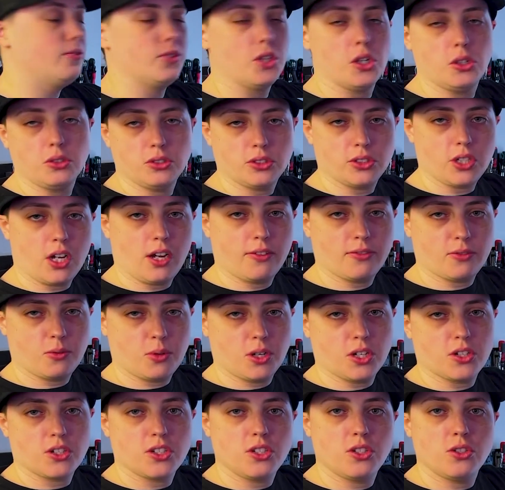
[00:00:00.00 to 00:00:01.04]
flow
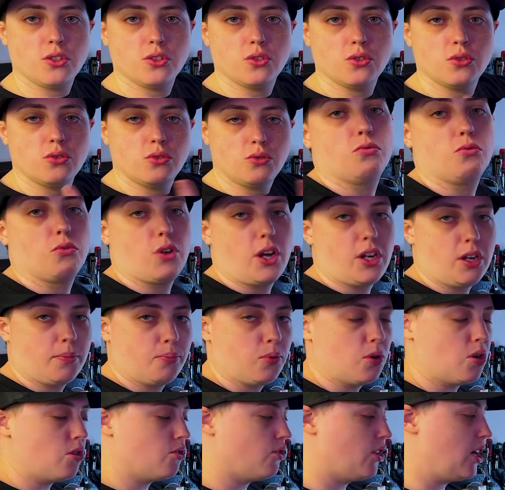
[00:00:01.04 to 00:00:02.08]
software to write a
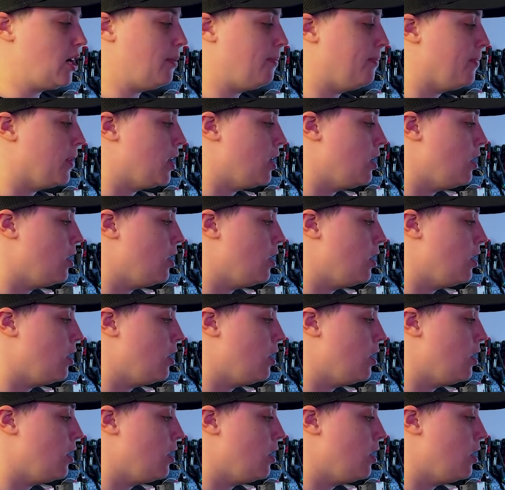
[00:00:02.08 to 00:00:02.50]
program.